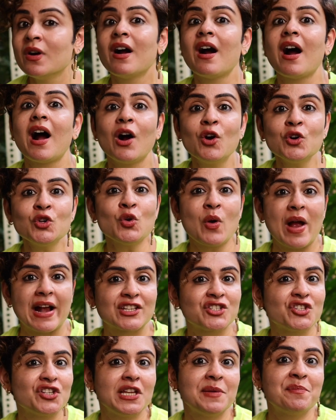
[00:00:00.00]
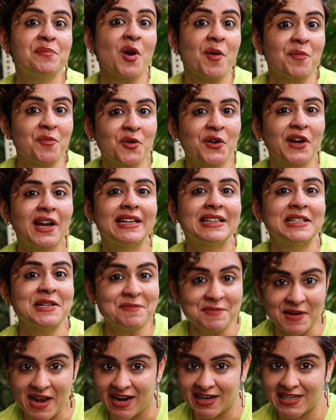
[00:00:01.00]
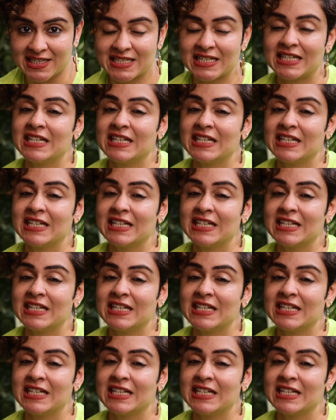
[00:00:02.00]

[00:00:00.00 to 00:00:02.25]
how to actually propagate the plant?